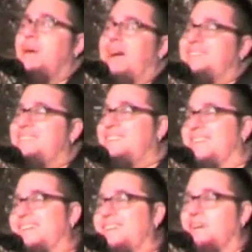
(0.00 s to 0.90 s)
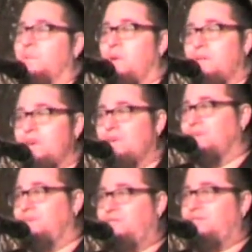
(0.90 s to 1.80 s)
my seat on one of
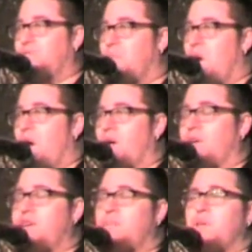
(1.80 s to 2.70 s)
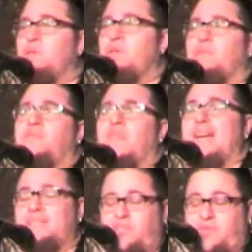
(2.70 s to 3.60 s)
those small commuter
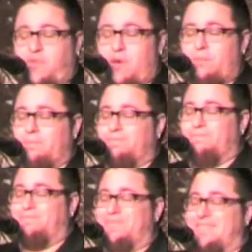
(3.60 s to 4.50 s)
flights from